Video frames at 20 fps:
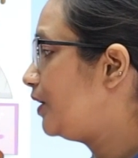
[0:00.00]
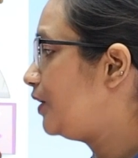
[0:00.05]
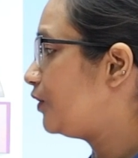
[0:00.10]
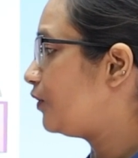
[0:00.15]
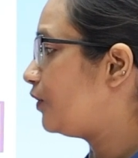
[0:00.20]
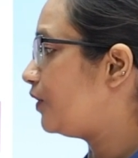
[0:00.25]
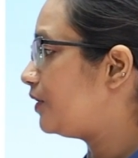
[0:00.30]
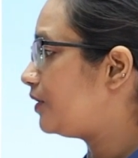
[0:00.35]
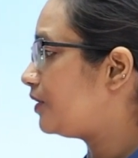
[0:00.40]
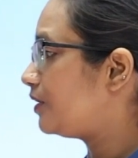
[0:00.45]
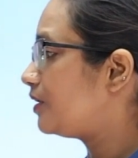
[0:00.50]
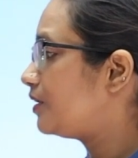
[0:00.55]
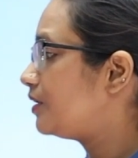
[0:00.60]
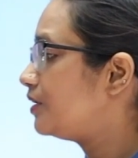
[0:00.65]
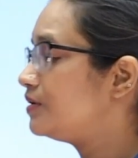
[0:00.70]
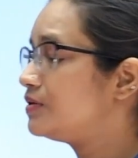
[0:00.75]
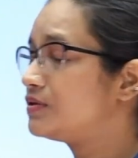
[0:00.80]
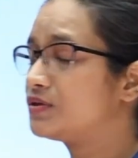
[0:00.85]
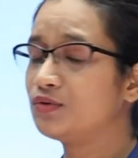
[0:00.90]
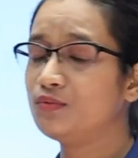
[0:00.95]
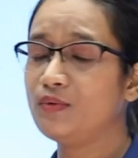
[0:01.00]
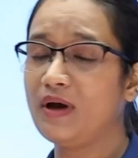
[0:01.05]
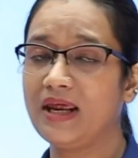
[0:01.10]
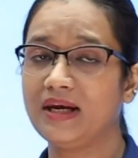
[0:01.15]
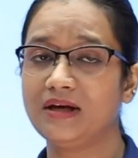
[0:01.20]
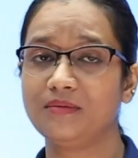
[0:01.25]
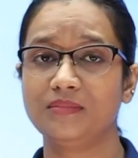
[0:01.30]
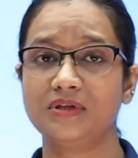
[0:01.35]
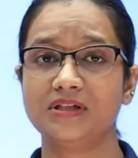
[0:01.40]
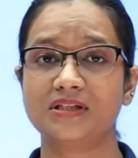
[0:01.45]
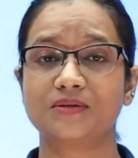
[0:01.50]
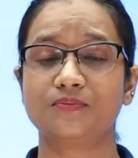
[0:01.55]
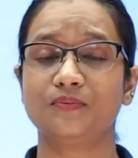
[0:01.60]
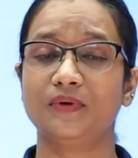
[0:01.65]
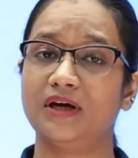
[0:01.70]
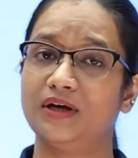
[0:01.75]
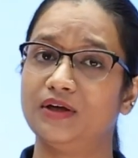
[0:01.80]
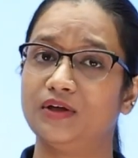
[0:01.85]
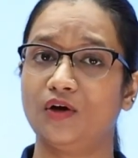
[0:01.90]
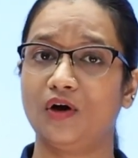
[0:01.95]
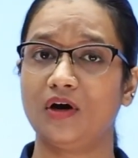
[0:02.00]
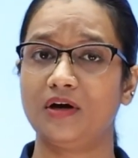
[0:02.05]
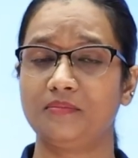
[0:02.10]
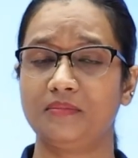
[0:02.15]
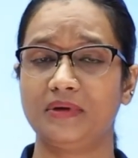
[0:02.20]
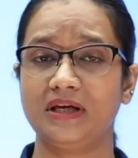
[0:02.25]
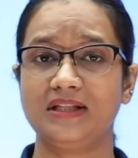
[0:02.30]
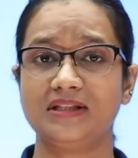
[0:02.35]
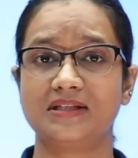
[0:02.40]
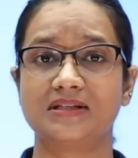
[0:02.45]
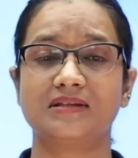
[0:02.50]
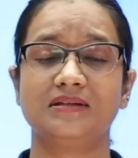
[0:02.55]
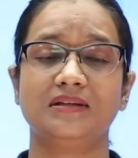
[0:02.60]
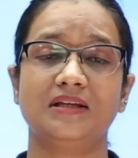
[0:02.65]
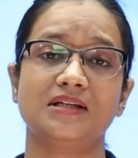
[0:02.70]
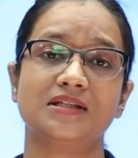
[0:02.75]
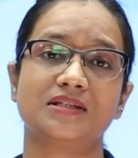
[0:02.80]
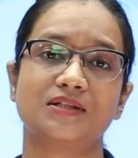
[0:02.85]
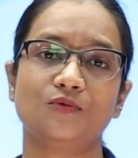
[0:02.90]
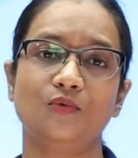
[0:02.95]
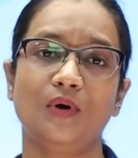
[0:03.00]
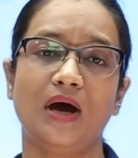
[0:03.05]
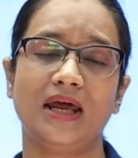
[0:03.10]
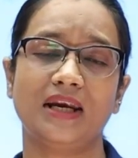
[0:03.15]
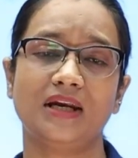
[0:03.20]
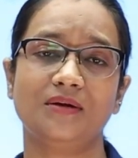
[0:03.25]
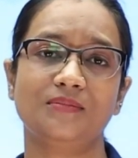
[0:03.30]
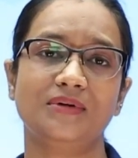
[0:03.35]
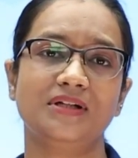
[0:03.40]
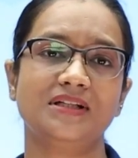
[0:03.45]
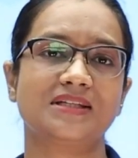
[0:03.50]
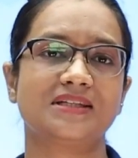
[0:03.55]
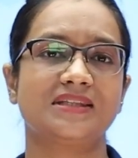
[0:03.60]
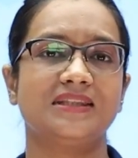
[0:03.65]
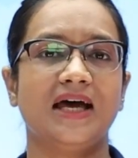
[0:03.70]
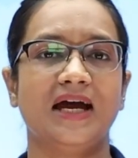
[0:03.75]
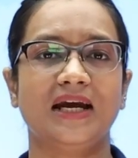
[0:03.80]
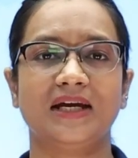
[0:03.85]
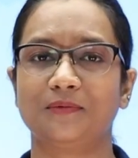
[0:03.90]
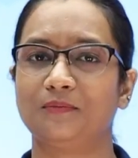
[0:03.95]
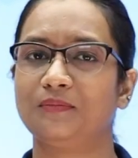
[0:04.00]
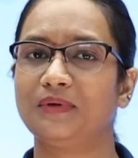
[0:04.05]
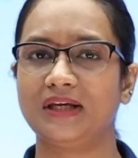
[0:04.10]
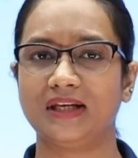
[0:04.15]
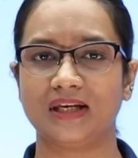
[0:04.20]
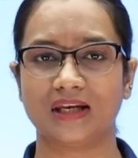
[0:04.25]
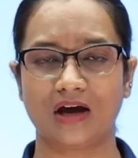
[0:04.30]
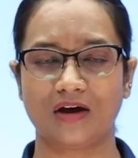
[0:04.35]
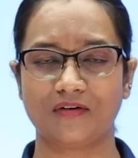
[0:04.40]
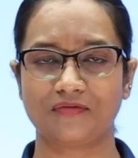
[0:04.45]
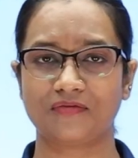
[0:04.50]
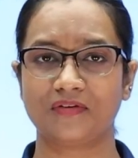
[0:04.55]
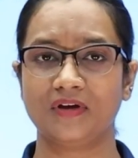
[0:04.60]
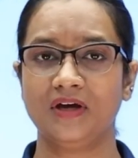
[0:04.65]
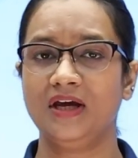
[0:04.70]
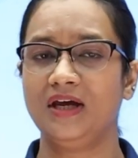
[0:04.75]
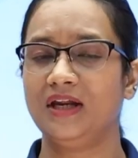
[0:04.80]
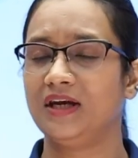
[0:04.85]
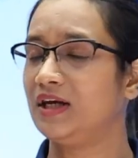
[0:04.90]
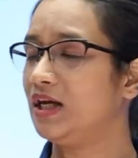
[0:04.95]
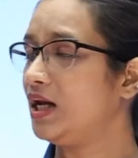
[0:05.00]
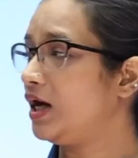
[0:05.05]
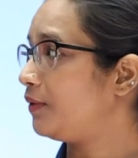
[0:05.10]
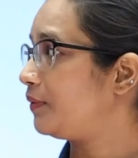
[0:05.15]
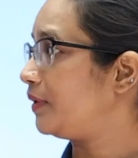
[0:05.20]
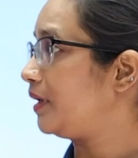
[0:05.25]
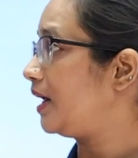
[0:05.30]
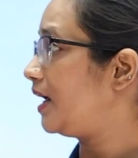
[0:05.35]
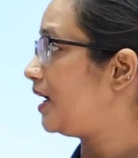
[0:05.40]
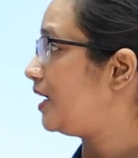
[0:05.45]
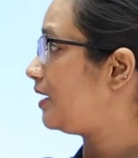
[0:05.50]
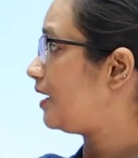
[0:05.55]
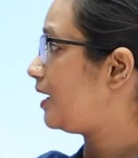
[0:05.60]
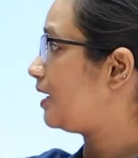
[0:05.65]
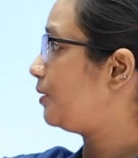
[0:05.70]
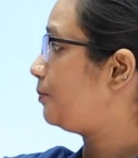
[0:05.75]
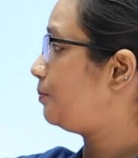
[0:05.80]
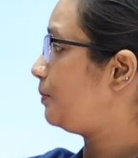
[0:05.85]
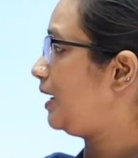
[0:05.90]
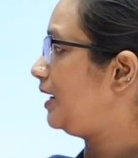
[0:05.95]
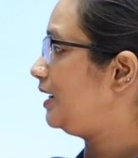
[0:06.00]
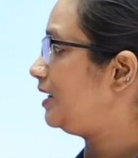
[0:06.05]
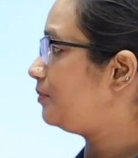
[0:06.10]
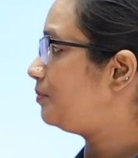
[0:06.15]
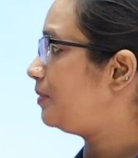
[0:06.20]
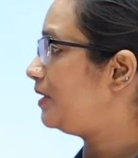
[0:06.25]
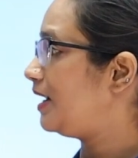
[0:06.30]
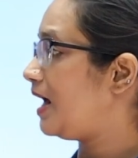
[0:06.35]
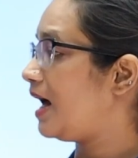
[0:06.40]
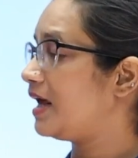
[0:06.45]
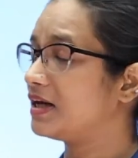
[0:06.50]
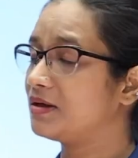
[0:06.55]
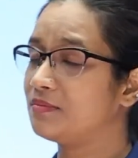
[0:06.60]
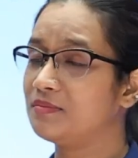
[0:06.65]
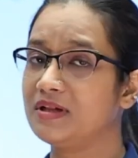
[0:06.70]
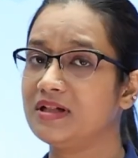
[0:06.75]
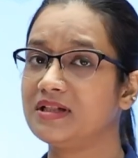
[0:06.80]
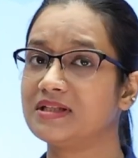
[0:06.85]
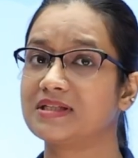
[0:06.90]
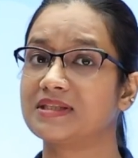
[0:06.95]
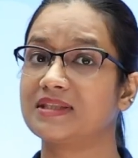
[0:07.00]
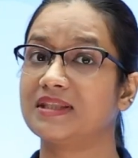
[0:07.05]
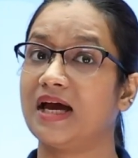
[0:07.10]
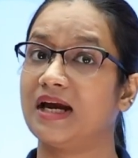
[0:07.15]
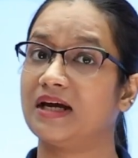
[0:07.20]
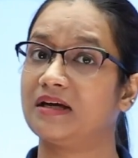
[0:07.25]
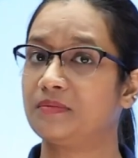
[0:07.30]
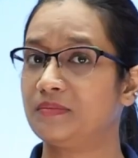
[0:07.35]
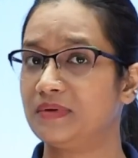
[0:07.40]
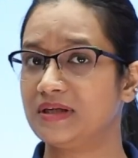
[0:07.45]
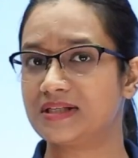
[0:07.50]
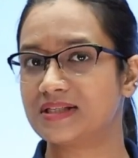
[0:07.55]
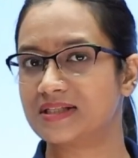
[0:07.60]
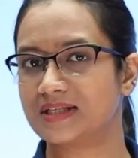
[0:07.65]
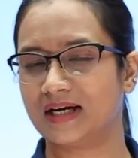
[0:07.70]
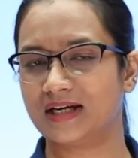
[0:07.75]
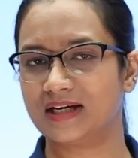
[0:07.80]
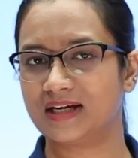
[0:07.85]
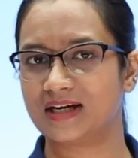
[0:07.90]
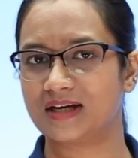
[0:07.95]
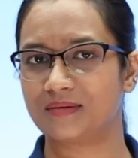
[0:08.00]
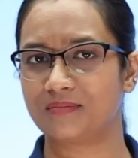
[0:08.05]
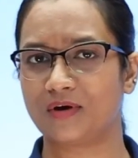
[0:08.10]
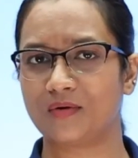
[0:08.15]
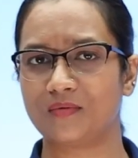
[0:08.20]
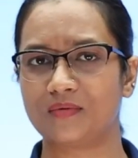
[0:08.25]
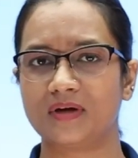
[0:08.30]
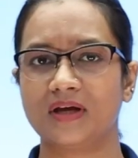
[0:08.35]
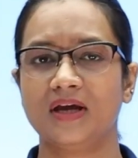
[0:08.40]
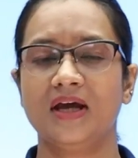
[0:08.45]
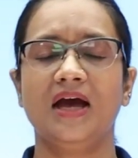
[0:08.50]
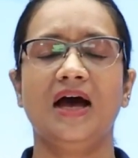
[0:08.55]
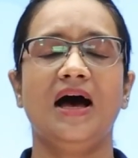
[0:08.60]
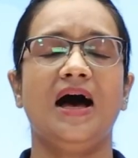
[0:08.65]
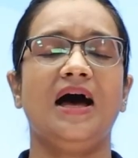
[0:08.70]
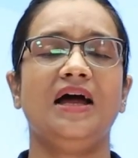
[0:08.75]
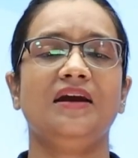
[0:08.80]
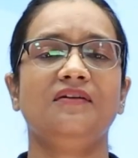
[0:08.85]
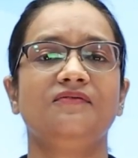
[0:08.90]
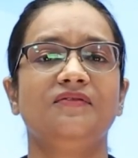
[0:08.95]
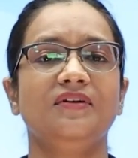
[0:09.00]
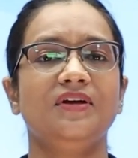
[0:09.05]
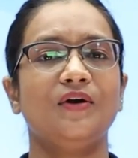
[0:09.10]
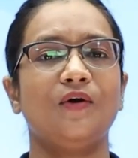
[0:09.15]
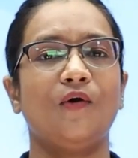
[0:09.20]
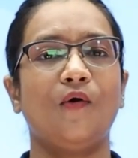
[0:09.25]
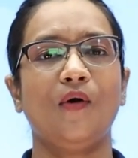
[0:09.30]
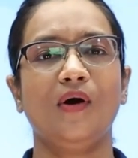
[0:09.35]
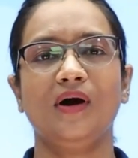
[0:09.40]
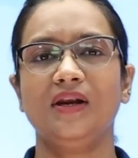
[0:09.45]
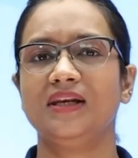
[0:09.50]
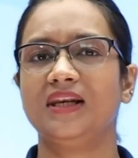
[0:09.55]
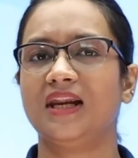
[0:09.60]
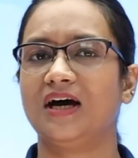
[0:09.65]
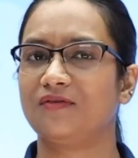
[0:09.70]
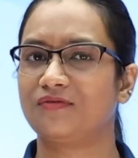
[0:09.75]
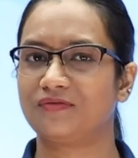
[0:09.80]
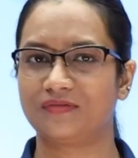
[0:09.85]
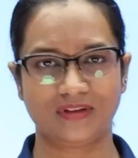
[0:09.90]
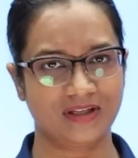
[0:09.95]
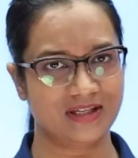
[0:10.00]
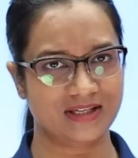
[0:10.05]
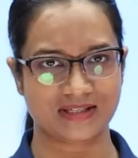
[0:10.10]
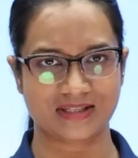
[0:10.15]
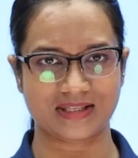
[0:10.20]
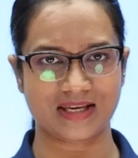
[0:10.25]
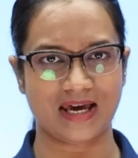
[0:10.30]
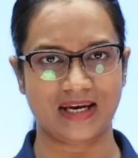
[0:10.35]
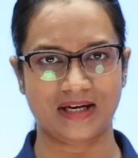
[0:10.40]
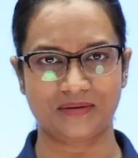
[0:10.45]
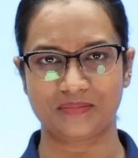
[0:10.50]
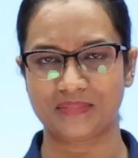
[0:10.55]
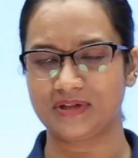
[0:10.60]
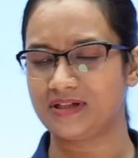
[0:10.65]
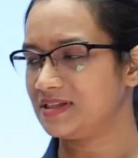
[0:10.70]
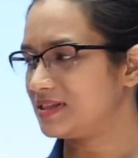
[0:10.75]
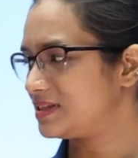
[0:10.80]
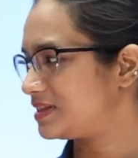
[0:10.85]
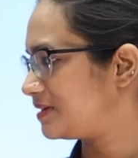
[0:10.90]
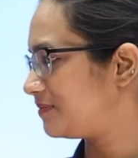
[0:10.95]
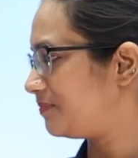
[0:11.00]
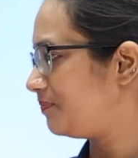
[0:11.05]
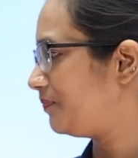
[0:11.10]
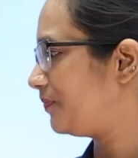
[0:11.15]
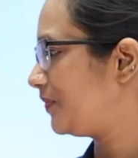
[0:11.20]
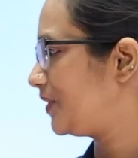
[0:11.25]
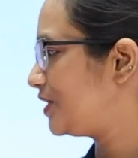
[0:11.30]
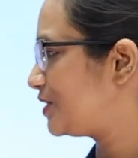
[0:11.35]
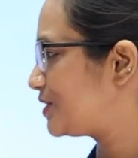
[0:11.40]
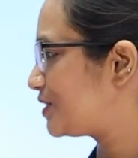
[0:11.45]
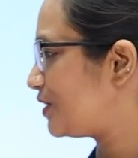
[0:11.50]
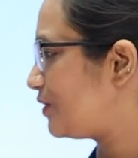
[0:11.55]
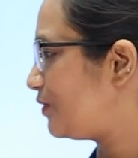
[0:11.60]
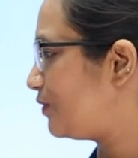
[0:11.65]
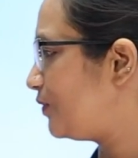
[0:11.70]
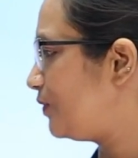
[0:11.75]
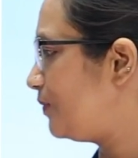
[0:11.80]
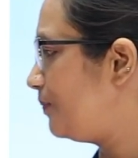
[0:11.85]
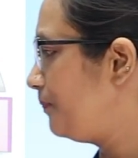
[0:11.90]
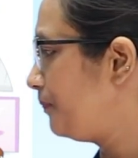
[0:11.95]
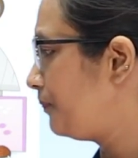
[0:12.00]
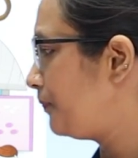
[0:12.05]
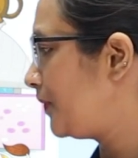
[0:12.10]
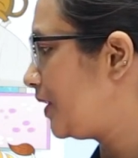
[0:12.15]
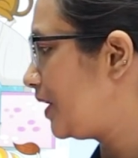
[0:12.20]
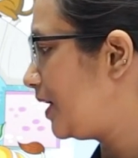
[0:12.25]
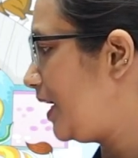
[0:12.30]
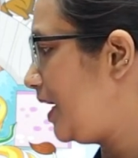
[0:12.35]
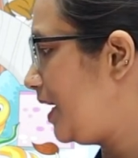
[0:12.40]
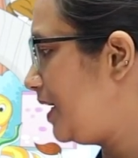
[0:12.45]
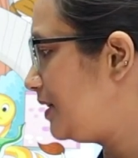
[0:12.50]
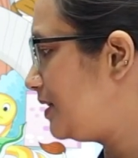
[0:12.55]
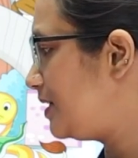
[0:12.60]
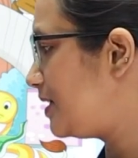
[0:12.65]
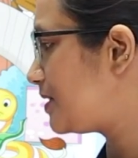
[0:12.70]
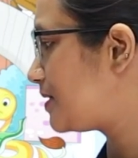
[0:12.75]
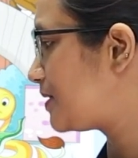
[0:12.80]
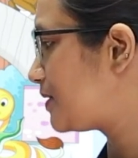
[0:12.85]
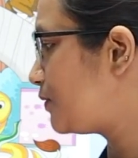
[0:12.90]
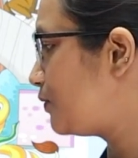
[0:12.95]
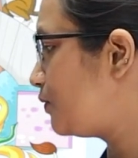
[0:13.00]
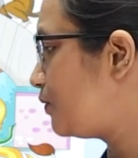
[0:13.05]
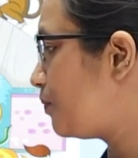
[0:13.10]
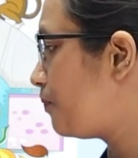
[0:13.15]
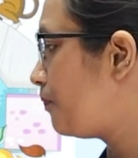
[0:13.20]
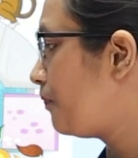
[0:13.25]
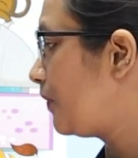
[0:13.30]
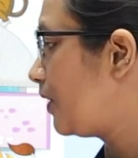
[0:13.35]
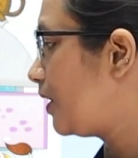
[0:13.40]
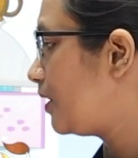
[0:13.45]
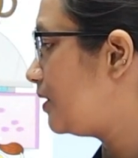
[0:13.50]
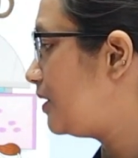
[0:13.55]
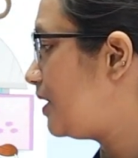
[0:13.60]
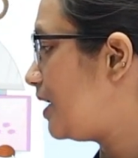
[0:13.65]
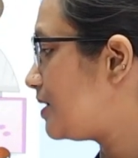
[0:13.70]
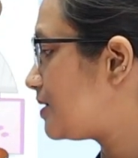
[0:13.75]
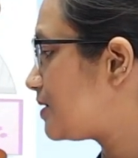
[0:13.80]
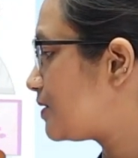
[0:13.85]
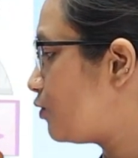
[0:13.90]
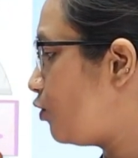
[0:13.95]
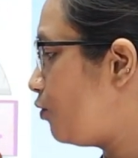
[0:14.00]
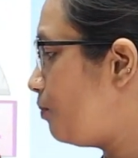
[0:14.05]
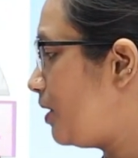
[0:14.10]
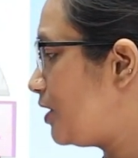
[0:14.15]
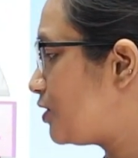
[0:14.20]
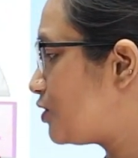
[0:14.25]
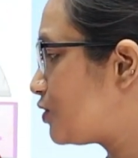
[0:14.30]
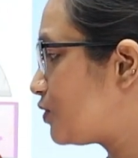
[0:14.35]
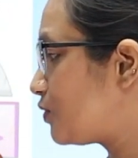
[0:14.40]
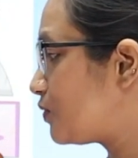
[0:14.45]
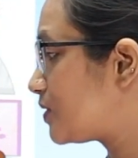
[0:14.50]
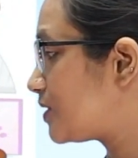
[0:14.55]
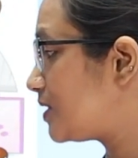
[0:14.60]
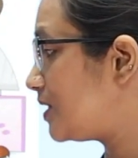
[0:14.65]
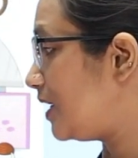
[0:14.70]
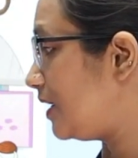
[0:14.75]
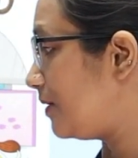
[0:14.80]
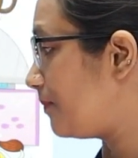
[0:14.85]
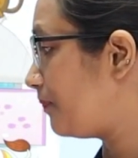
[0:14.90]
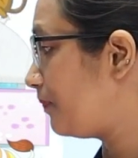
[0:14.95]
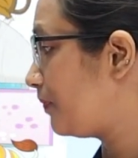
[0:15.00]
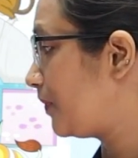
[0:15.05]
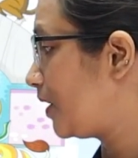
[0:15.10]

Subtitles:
adore. Zoo animals we adore means the zoo animals that we love. Now here are the multiple animals that we studied about, and we all love these animals. So in the zoo, there's so much to see,